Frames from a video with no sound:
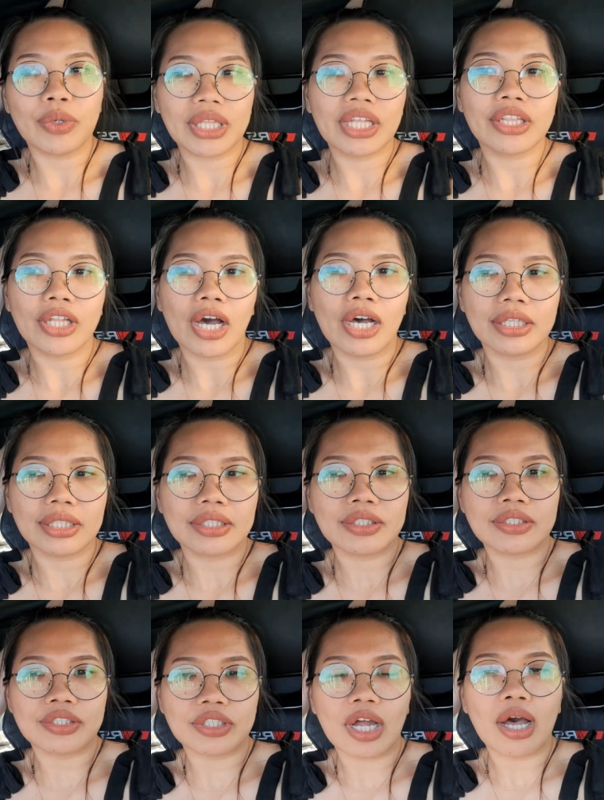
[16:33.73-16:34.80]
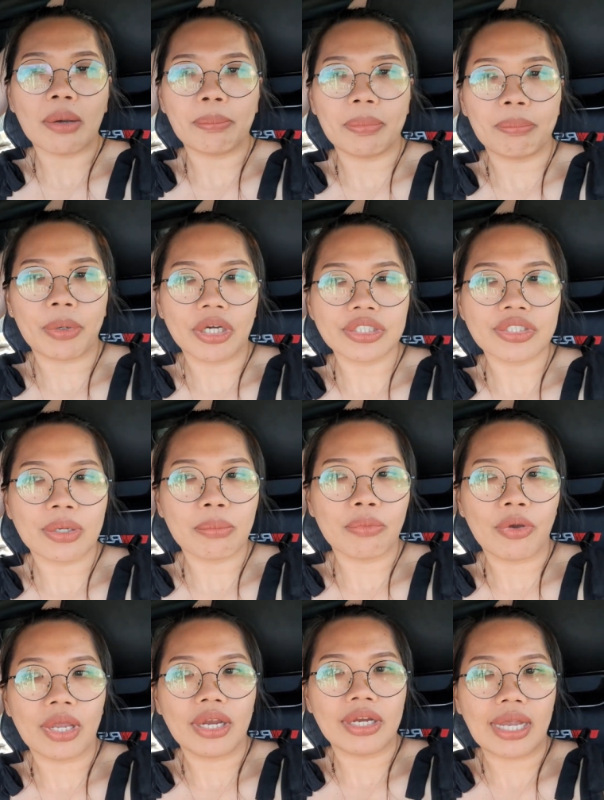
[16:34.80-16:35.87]
did not stop park
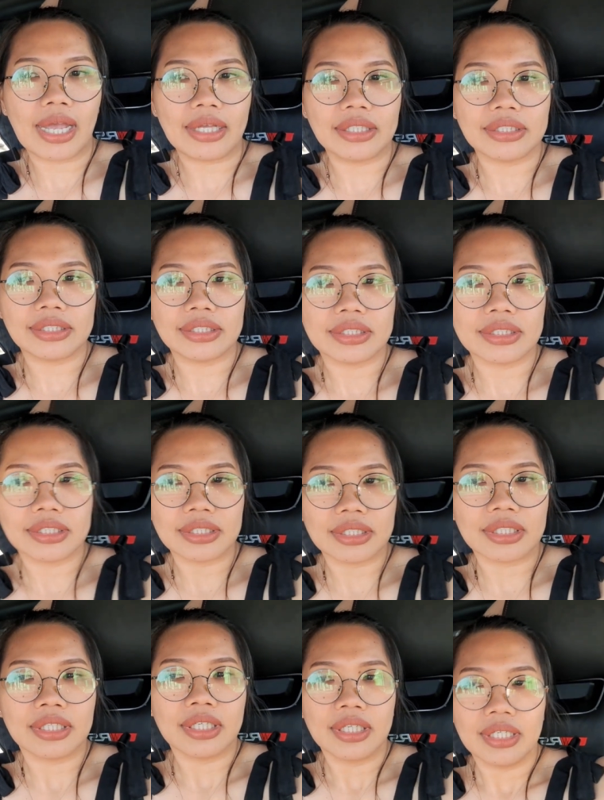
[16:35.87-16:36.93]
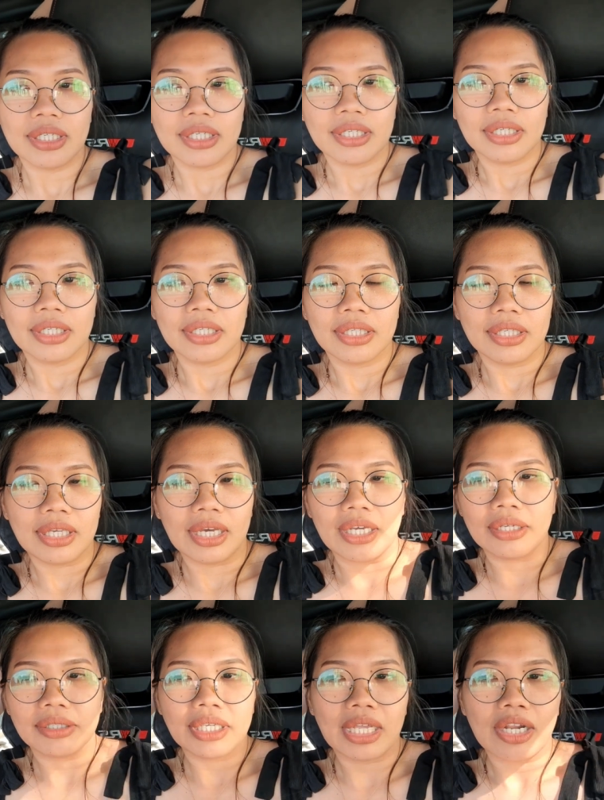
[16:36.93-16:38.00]
somewhere and yeah
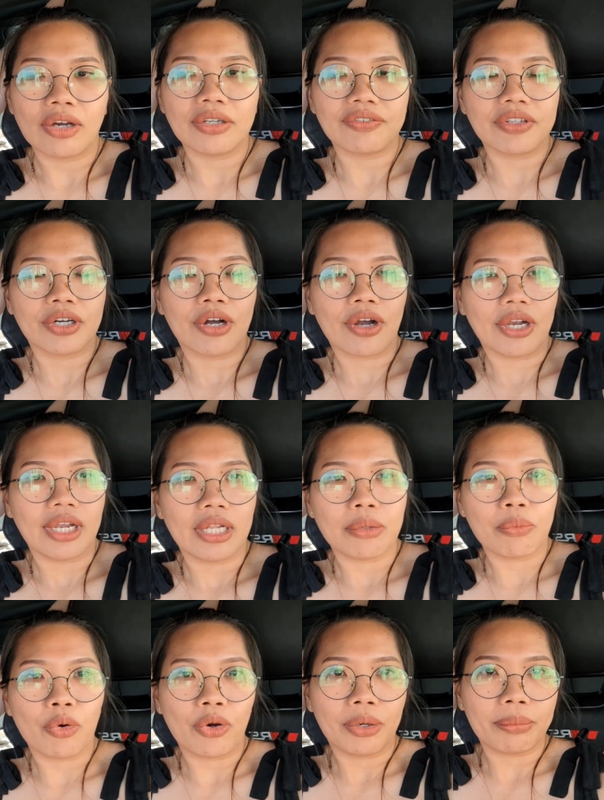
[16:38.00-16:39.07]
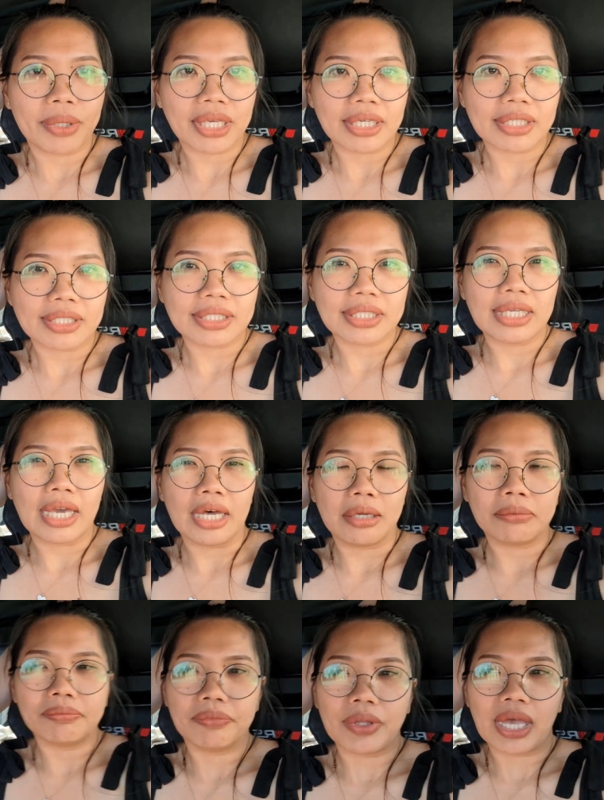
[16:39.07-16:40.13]
yeah get out of the car anymore because
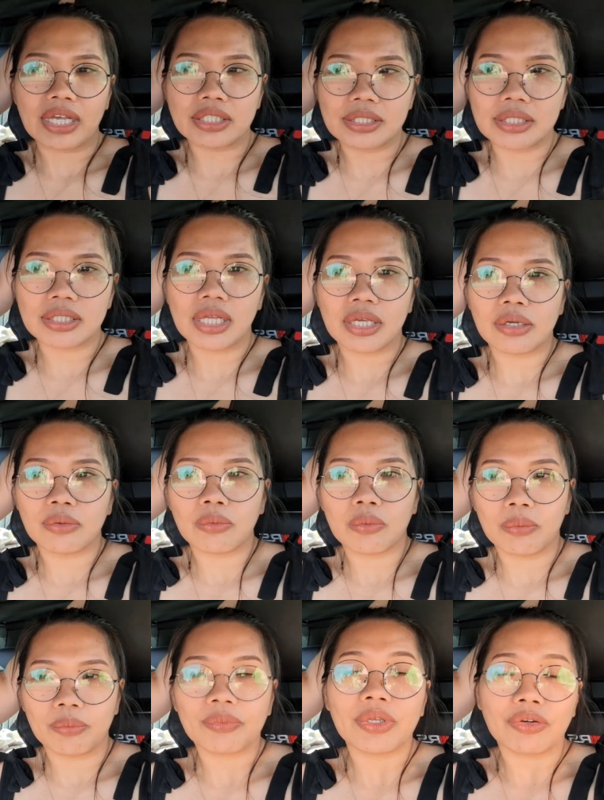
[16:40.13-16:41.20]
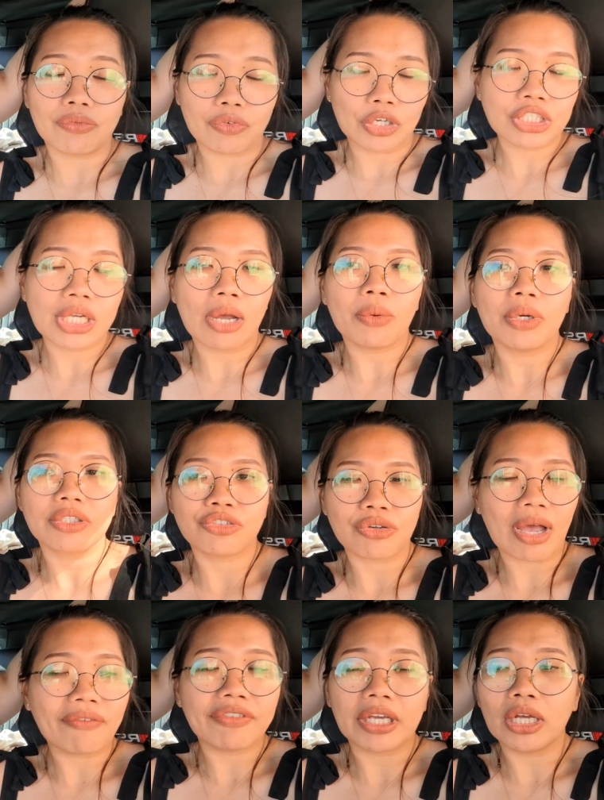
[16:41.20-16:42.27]
yeah as rush hour. like rush hour
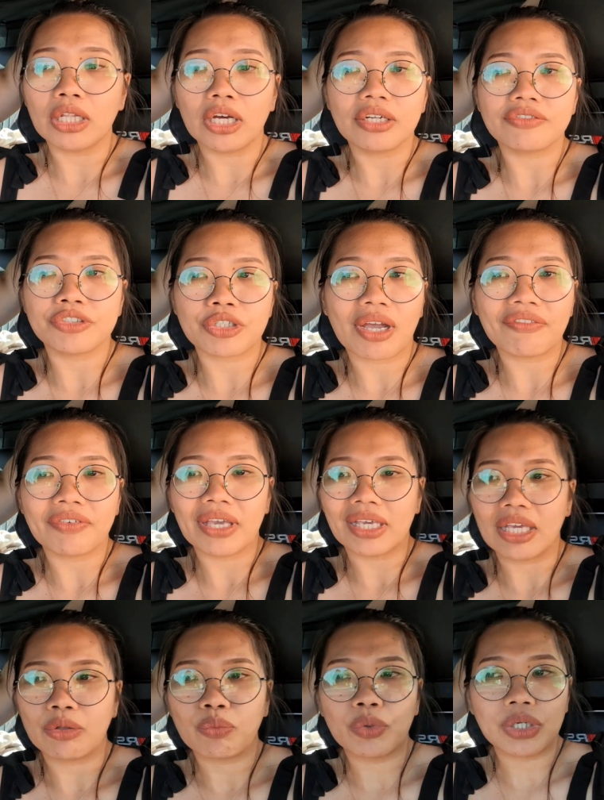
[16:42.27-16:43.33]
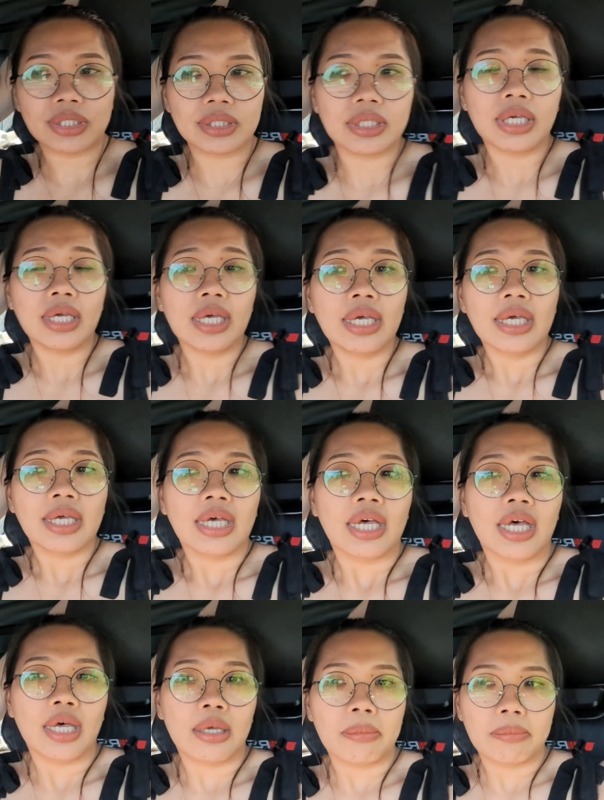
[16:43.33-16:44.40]
traffic a lot of traffic it would
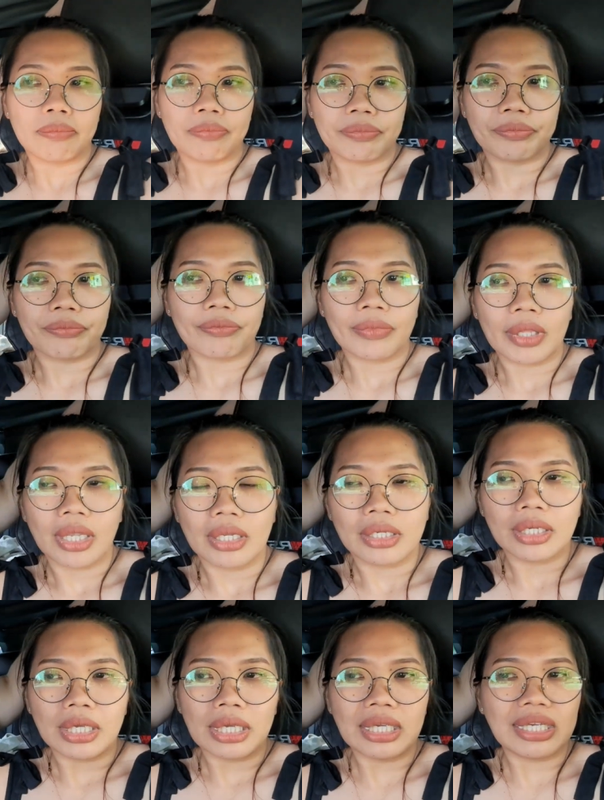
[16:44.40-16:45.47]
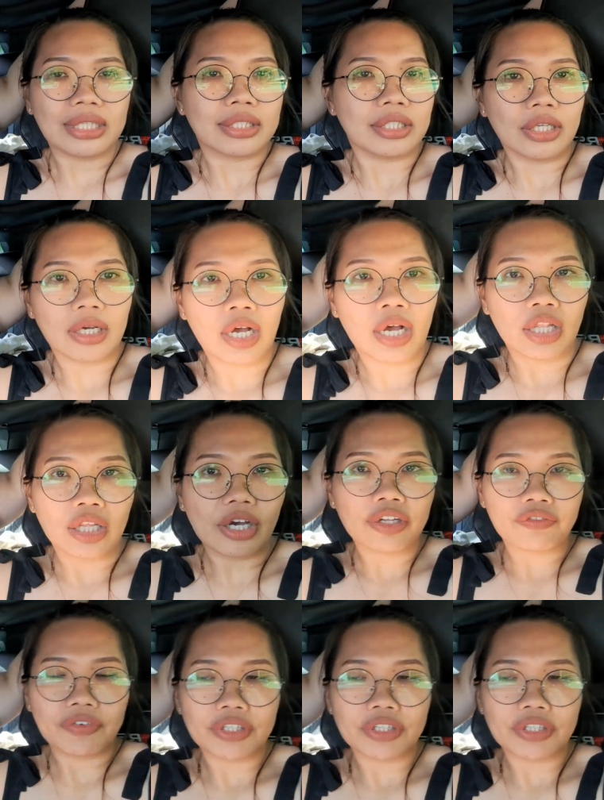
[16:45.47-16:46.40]
um, eat a lot of